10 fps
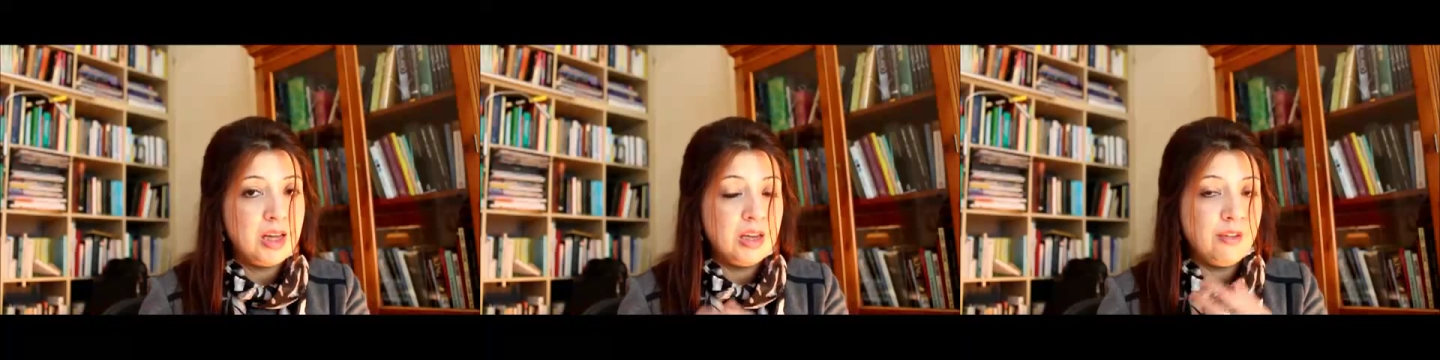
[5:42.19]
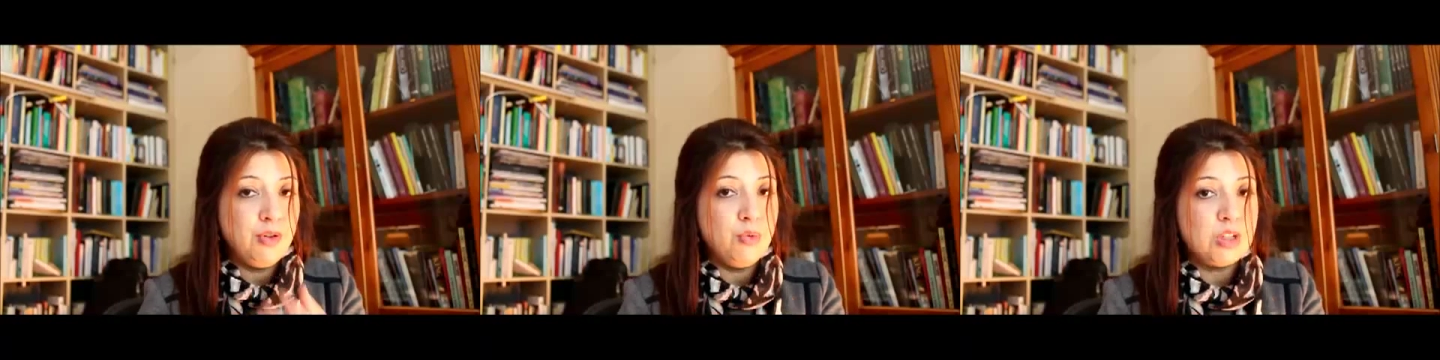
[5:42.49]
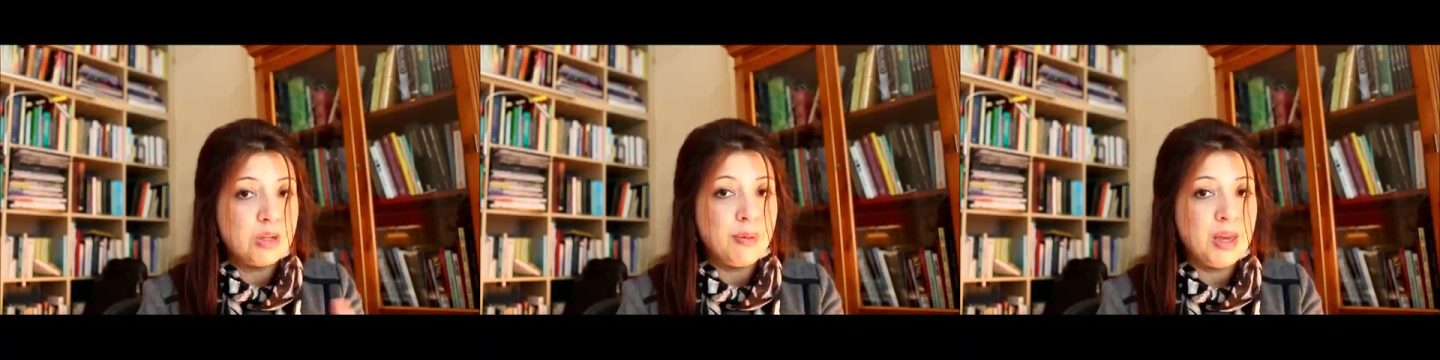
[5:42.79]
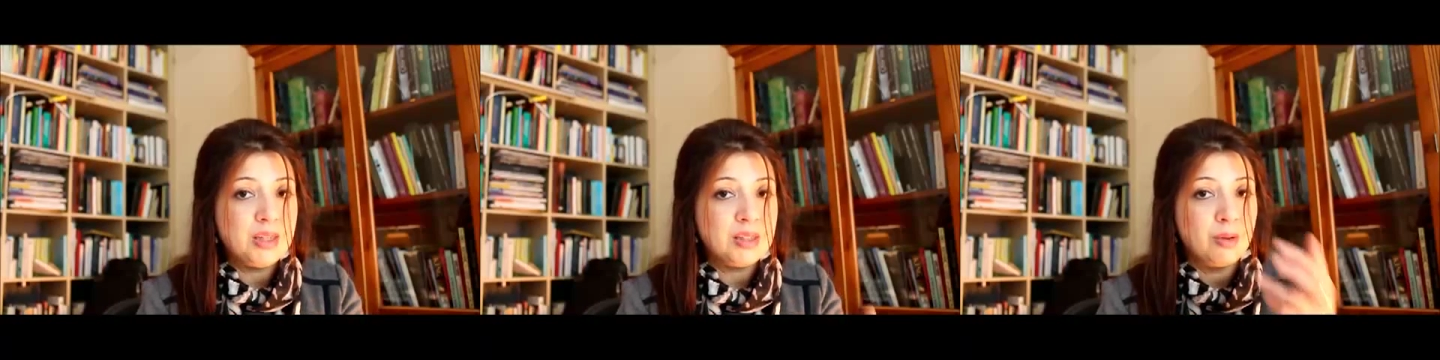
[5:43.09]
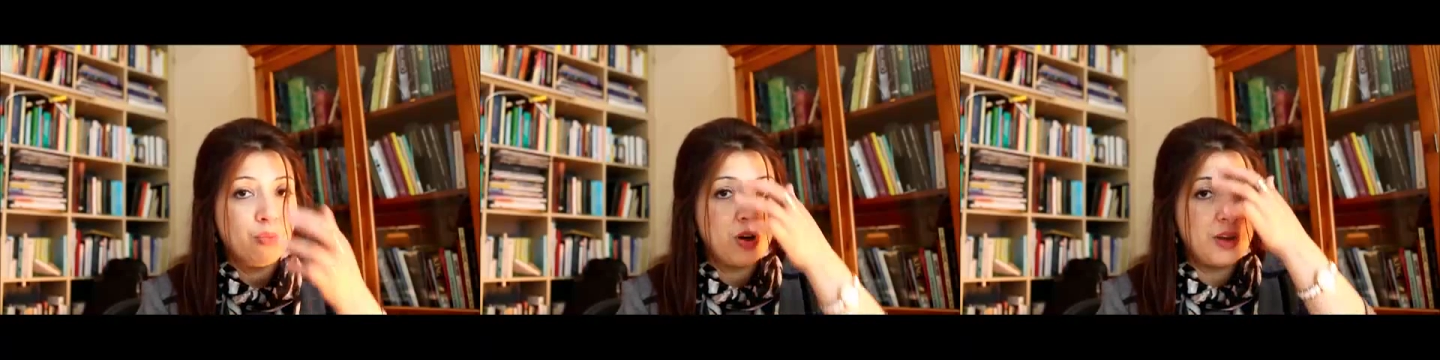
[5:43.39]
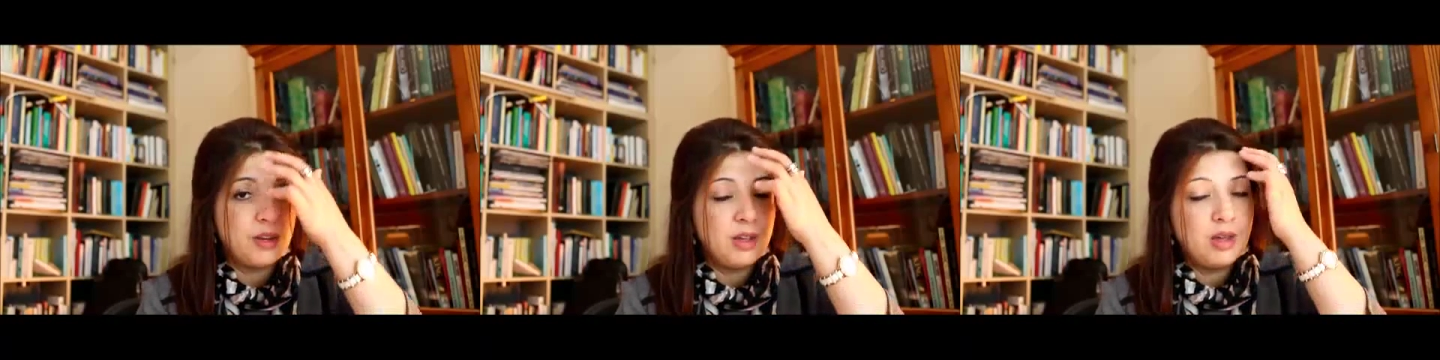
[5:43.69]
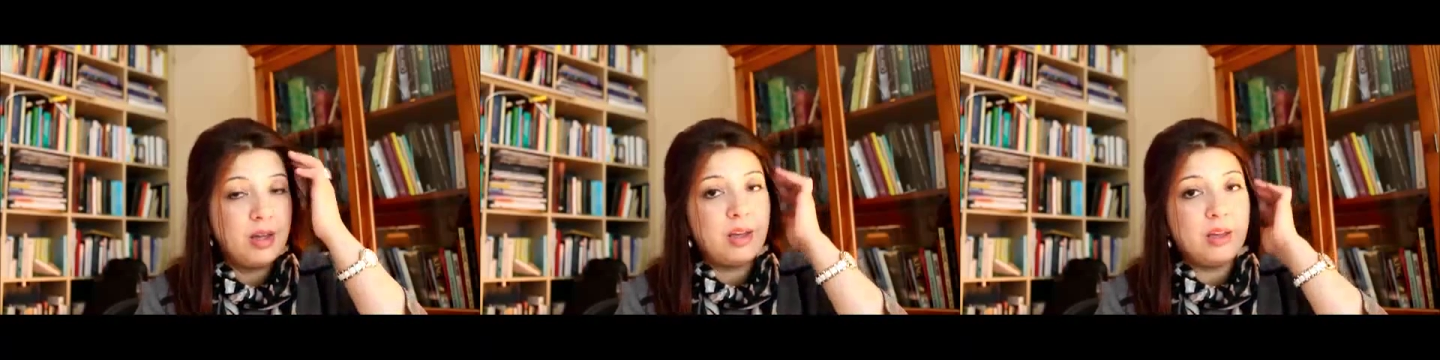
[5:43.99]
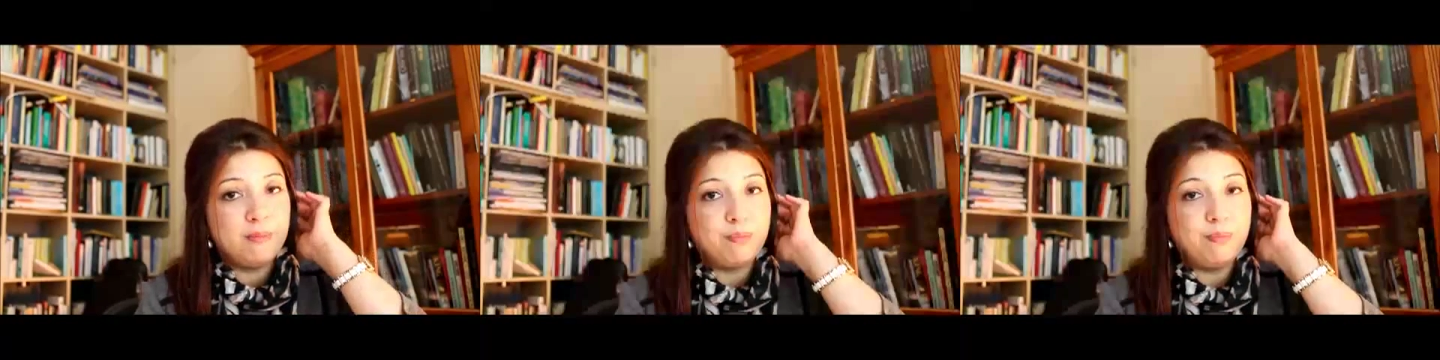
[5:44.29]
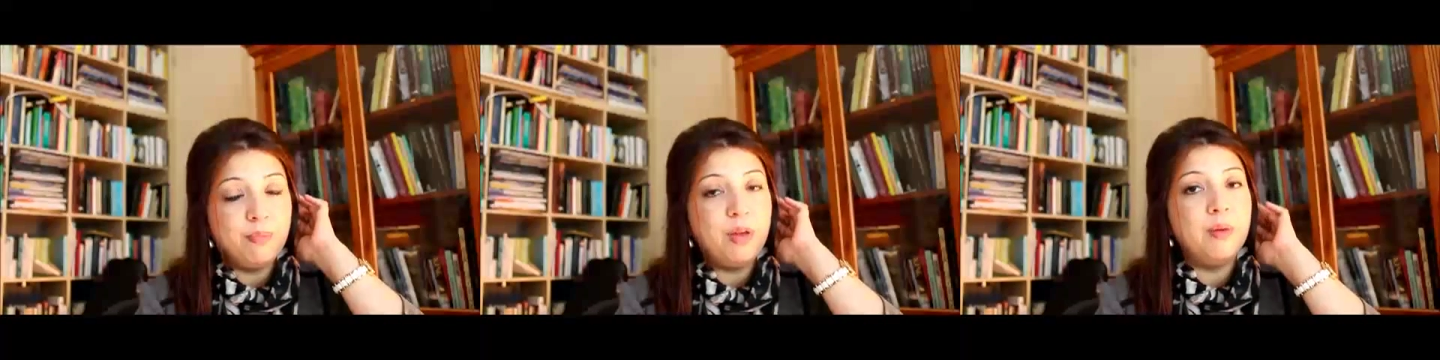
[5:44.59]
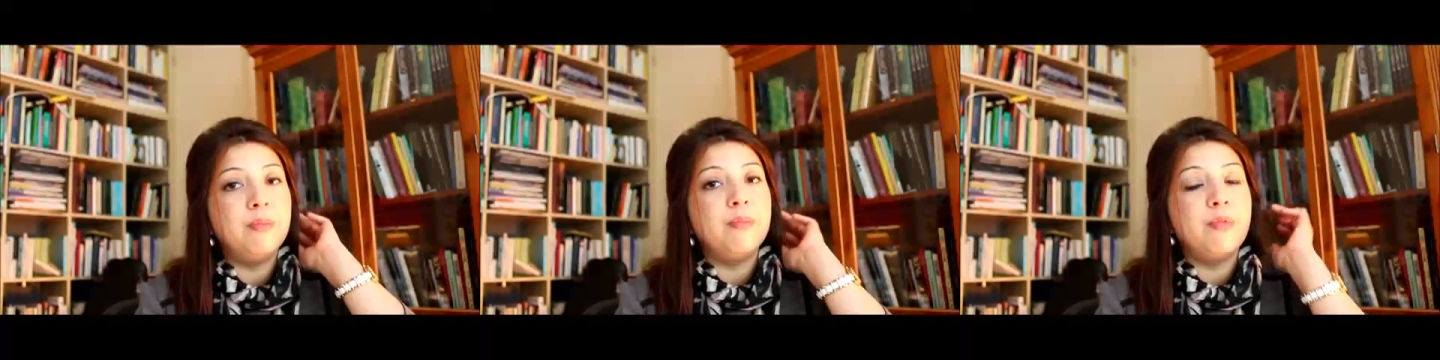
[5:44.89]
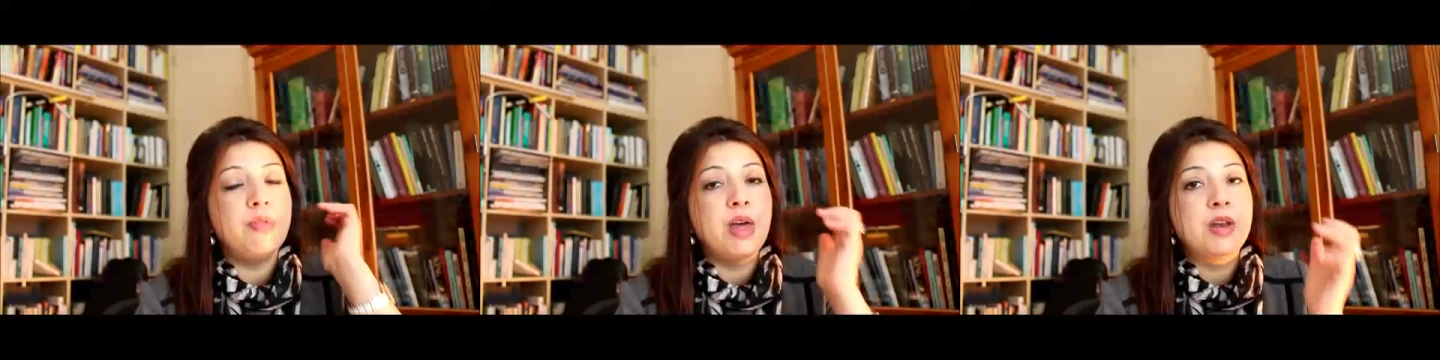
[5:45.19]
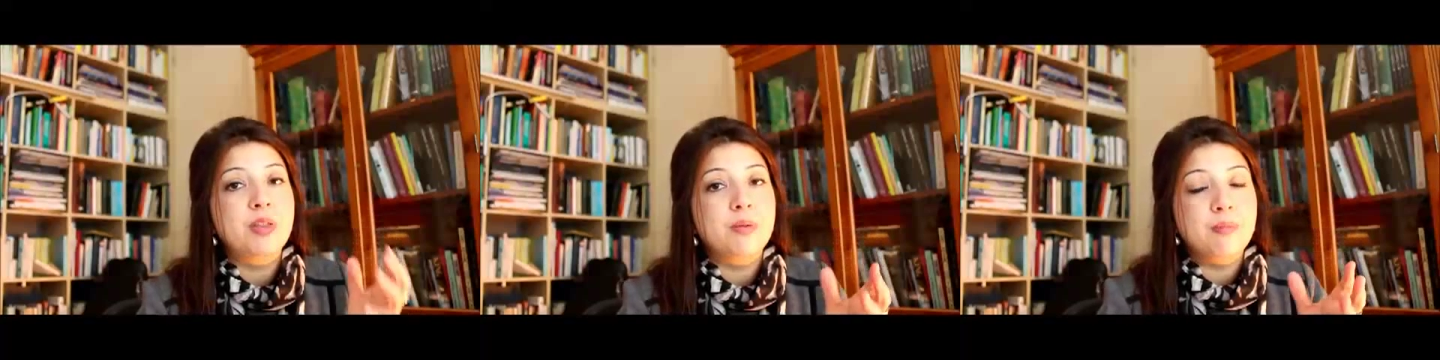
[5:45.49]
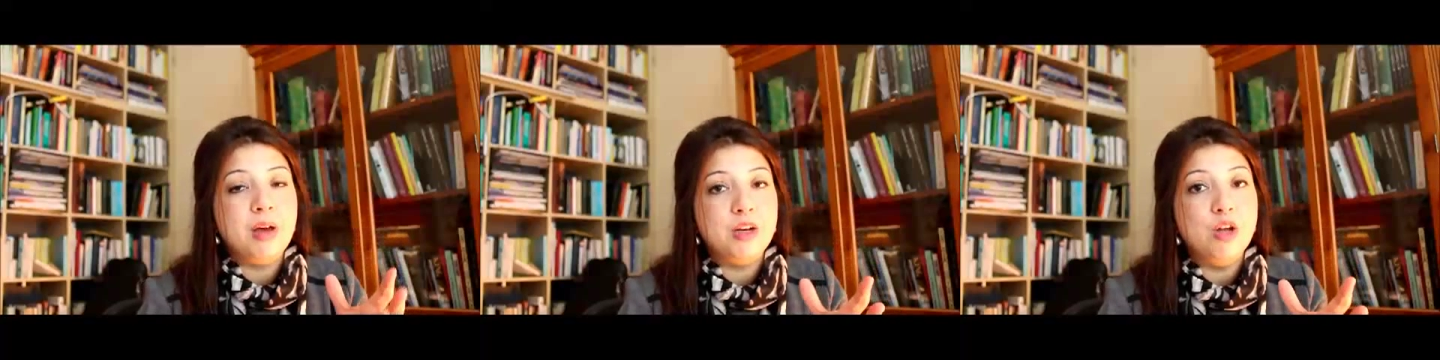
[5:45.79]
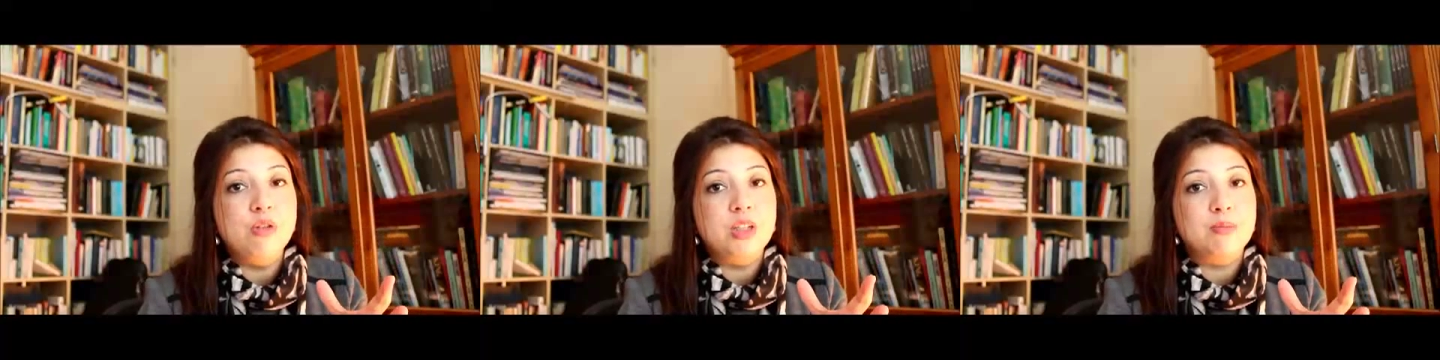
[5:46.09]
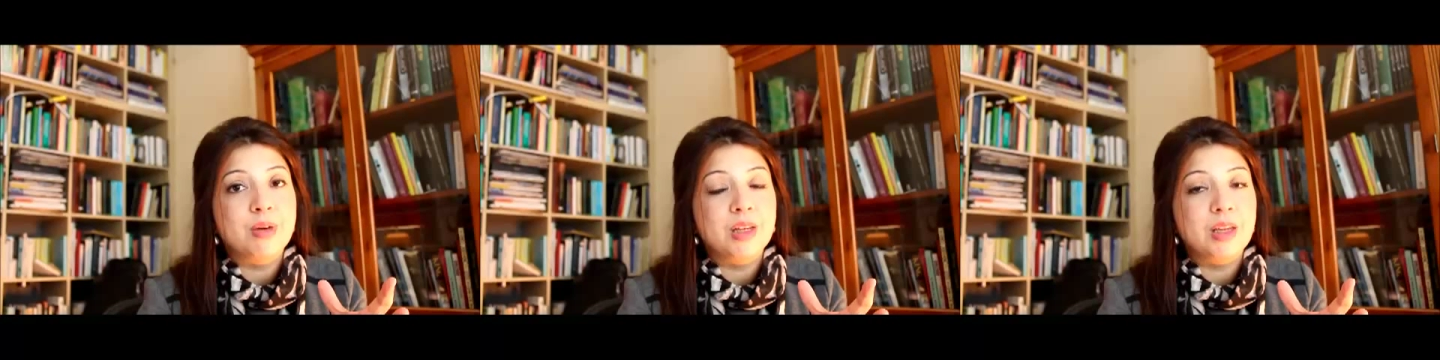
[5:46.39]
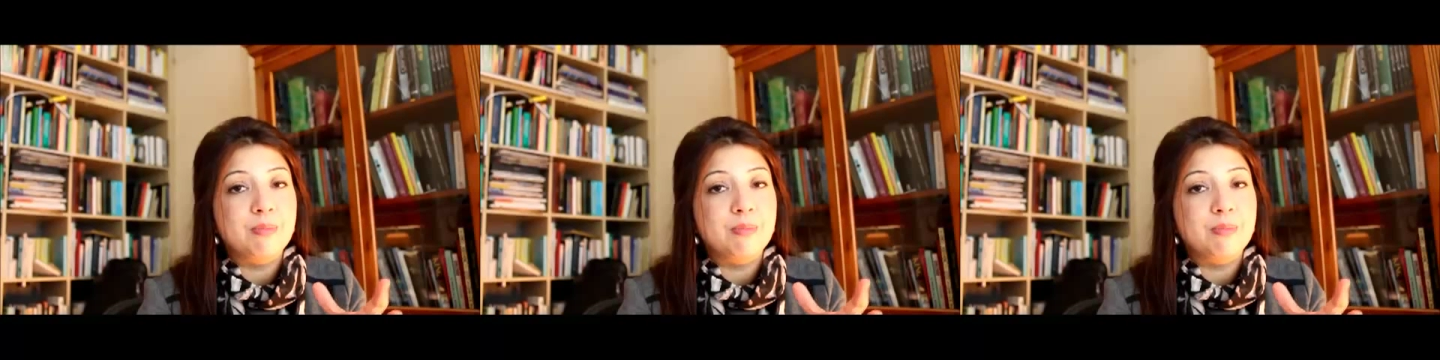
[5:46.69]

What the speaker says: If you were to pay someone in then the notice money,